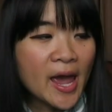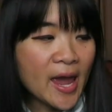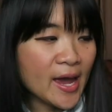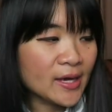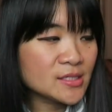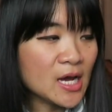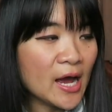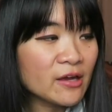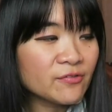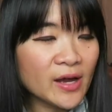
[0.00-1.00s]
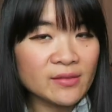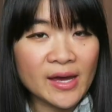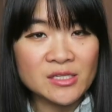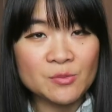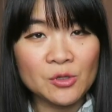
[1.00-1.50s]
And I find
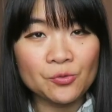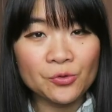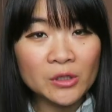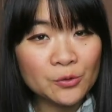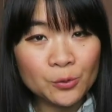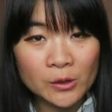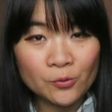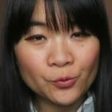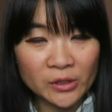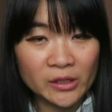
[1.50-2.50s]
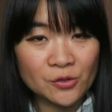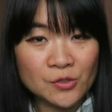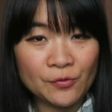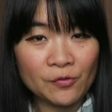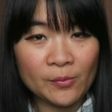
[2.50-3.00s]
that to be really
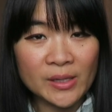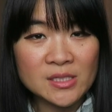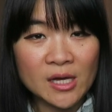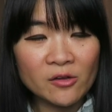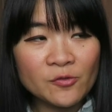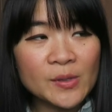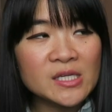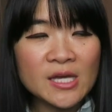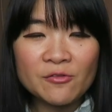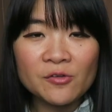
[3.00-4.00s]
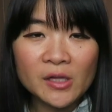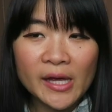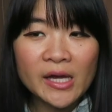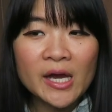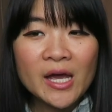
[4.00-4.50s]
useful for myself because I feel
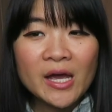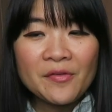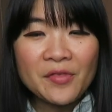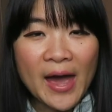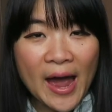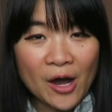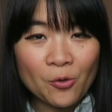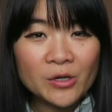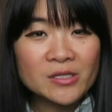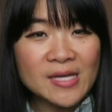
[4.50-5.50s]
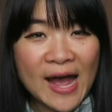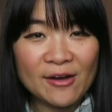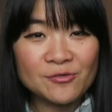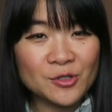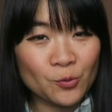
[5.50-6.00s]
like the hours
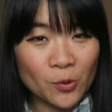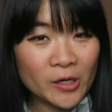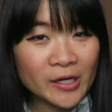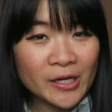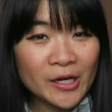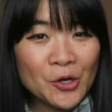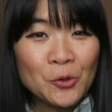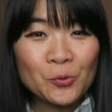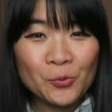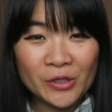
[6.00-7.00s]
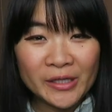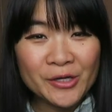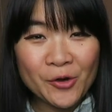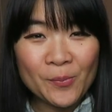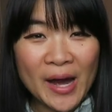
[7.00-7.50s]
after work really
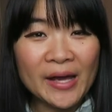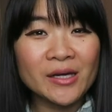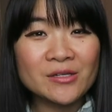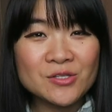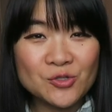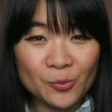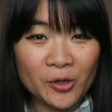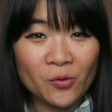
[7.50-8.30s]
go by super